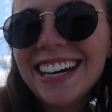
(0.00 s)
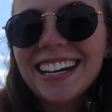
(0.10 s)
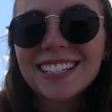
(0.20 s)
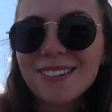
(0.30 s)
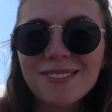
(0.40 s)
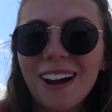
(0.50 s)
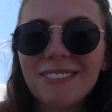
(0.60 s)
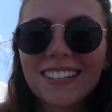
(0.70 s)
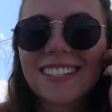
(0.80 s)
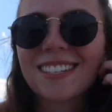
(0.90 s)
Because that was why
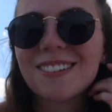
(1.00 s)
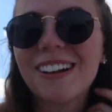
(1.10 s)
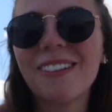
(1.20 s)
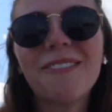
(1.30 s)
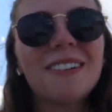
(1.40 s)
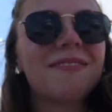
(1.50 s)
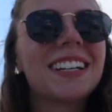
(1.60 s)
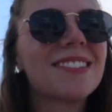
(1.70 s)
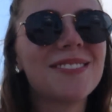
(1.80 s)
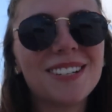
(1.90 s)
we did the Cinderella one
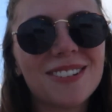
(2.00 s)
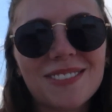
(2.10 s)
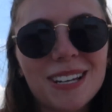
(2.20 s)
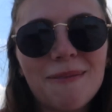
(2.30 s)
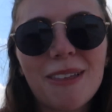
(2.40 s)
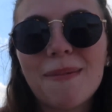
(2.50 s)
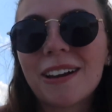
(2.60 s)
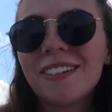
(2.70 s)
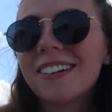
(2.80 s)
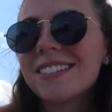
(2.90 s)
because we knew she was going to be on the
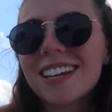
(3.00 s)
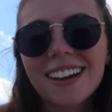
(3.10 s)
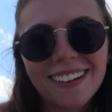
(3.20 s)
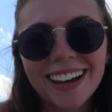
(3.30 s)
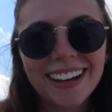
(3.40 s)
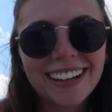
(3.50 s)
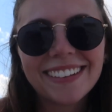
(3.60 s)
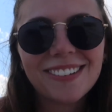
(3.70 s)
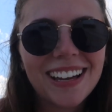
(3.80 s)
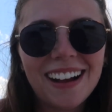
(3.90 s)
medal and I was like, okay, I
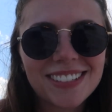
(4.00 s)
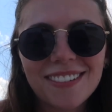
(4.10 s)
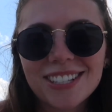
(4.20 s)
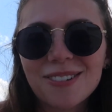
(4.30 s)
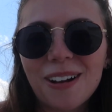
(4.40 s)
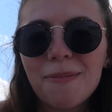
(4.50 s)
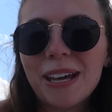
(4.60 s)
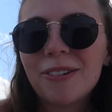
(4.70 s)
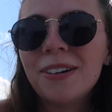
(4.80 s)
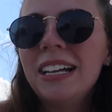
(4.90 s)
literally have to have a Cinderella
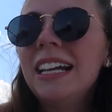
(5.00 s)
medal.